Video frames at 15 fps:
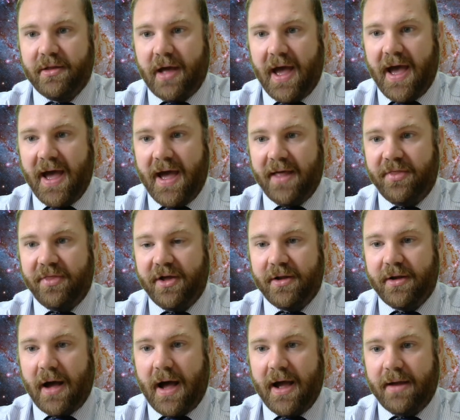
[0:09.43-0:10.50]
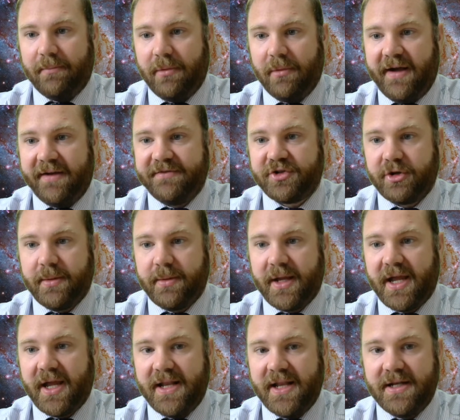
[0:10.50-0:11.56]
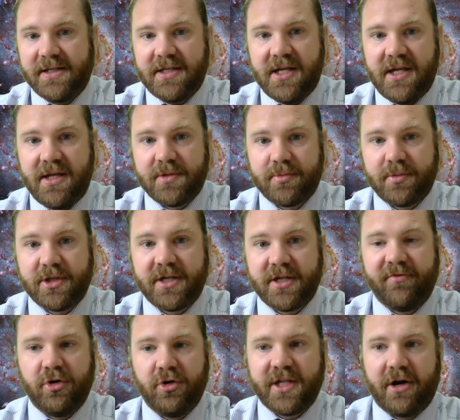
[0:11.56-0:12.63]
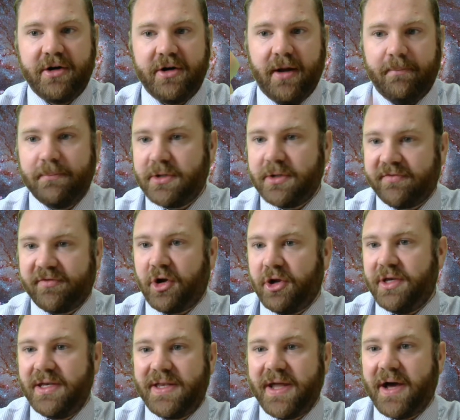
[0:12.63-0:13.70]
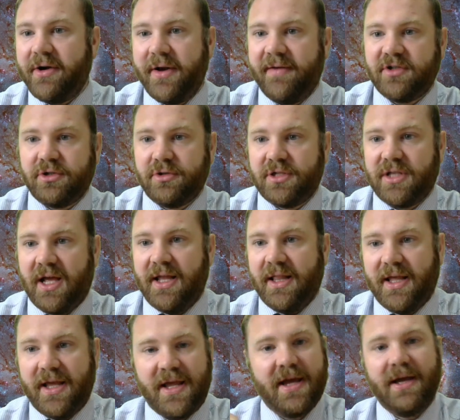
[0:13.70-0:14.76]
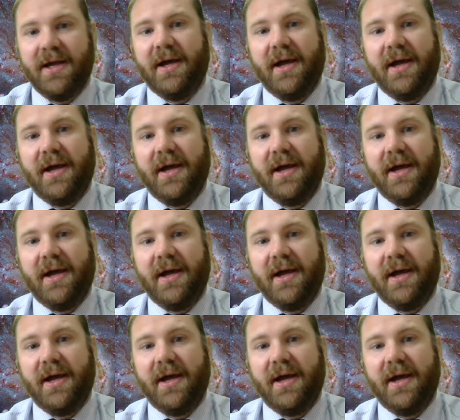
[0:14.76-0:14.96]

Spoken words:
that I'm live streaming in Teams because I've noticed that our numbers have gone down ever so slightly,